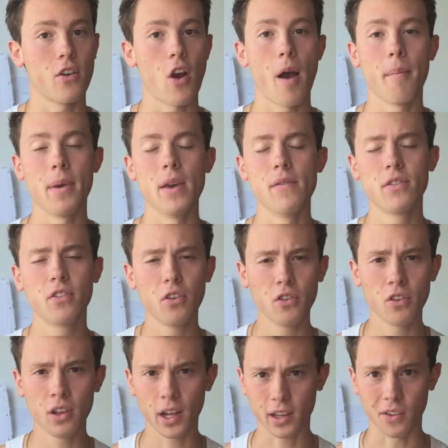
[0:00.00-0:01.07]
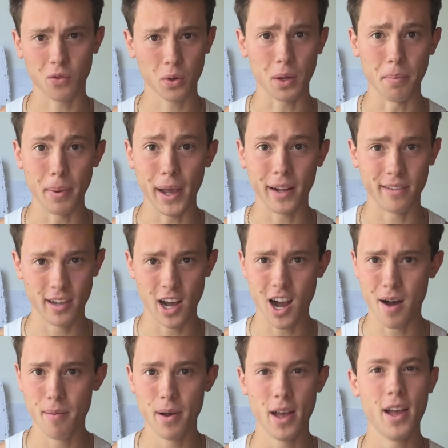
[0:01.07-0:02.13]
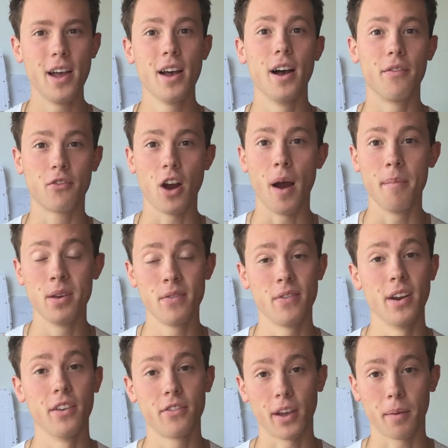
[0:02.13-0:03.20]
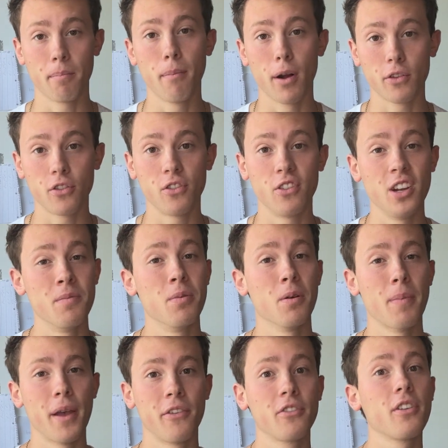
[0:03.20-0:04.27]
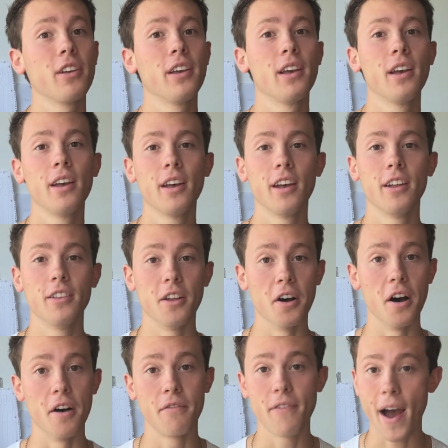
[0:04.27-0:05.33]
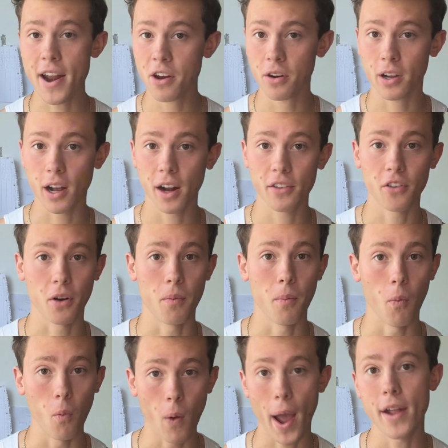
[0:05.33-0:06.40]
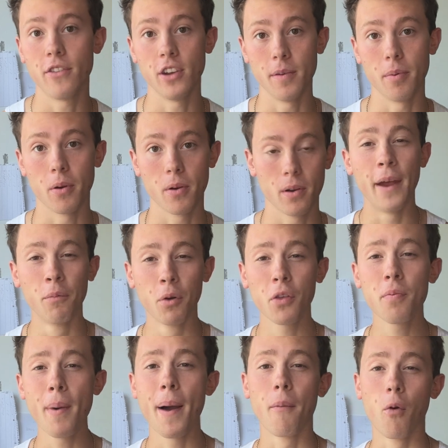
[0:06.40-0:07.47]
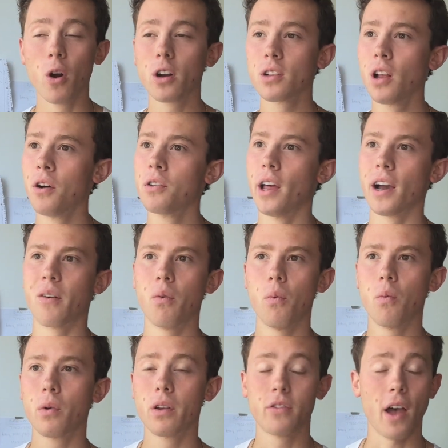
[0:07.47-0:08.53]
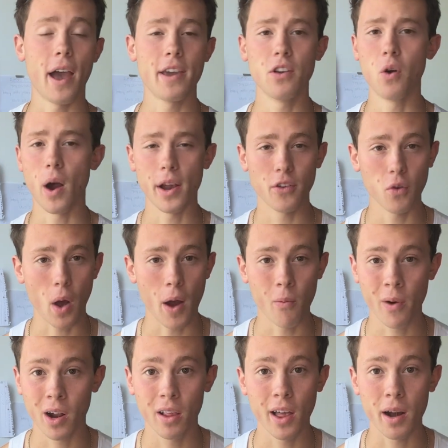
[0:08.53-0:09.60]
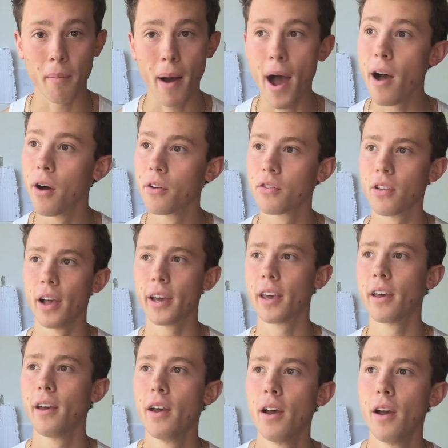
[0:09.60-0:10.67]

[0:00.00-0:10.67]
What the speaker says: ground beef. It's usually like this really big tub of ground beef, and it's like much cheaper. Basically, the fattier cuts are way cheaper. And with my workload, like, because I run a lot of miles, like